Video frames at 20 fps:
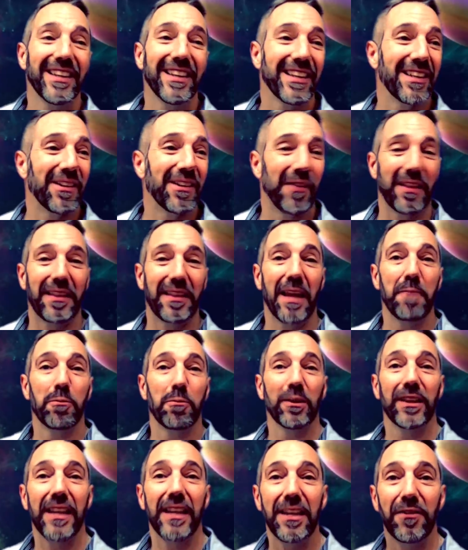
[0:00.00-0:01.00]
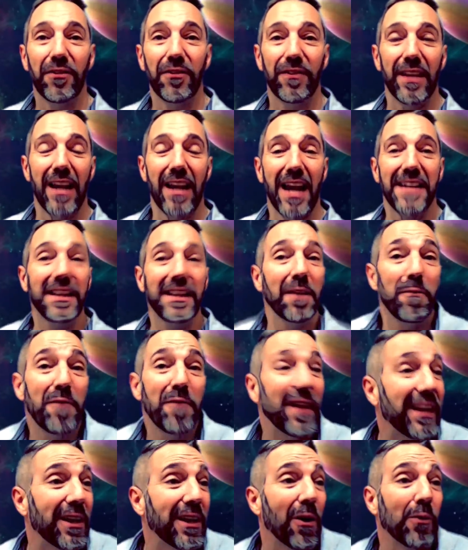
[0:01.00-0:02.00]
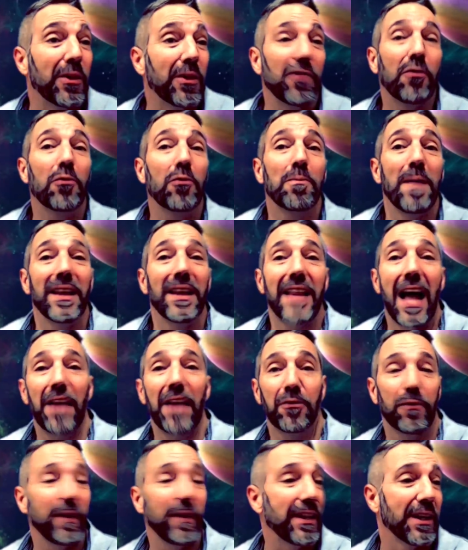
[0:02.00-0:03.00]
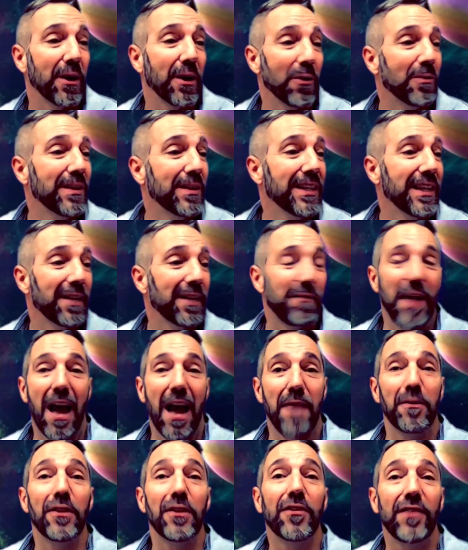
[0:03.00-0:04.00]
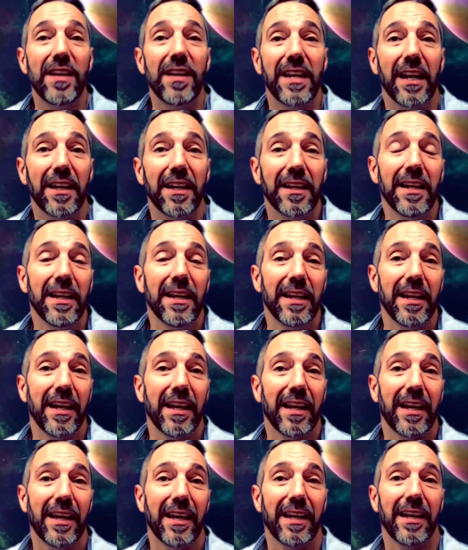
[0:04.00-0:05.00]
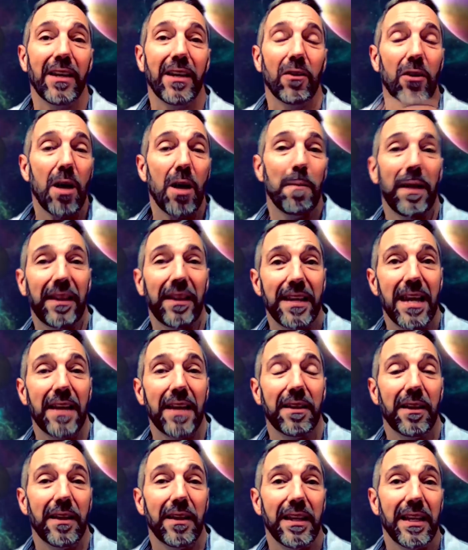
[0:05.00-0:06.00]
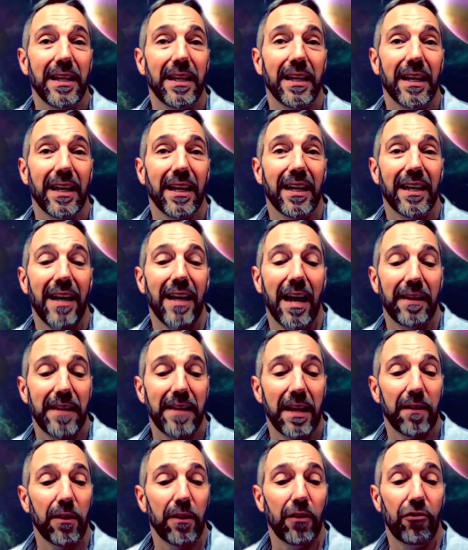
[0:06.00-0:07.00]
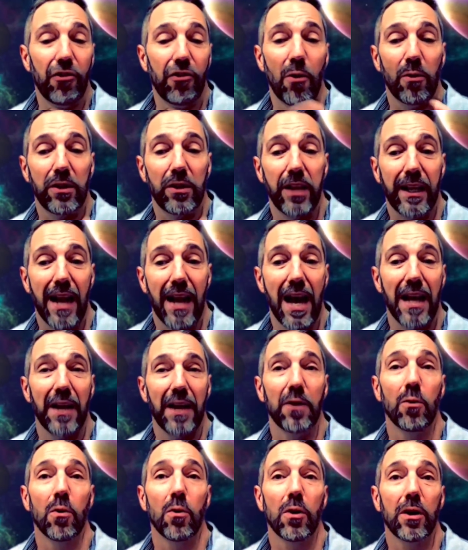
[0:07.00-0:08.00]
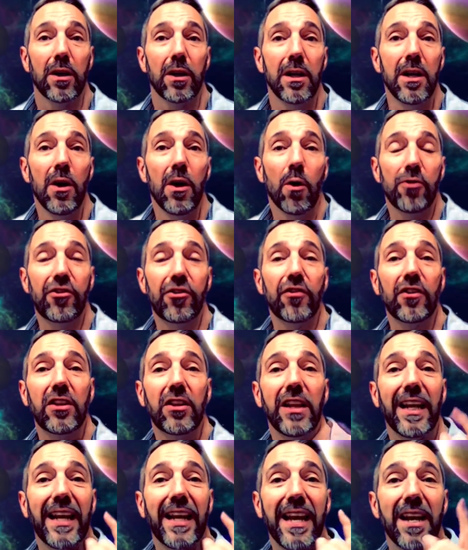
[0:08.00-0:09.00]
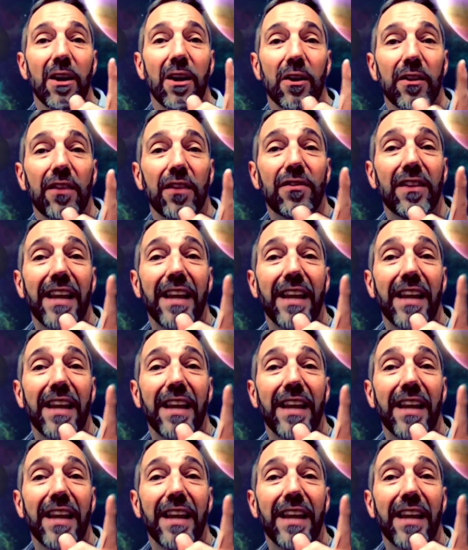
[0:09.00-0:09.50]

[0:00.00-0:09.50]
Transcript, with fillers: you know that they released and I did a video this was my last video if you haven't seen it it'll come at the end of the uh, at the end of the show click on it or or just click here this